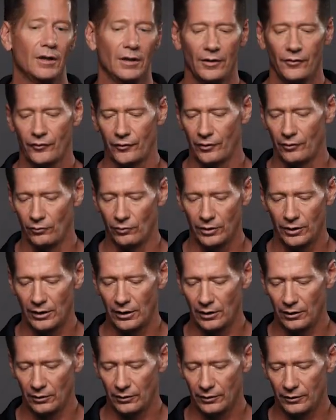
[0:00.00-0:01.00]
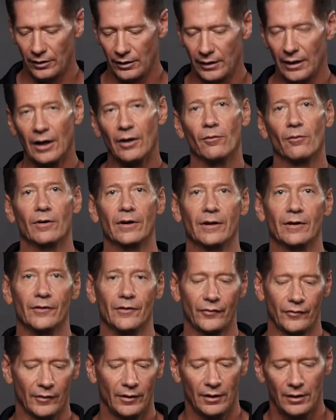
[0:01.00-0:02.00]
So we are looking at
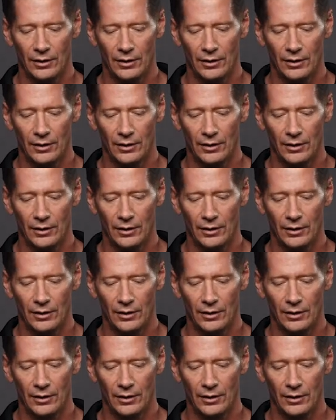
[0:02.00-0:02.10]
ways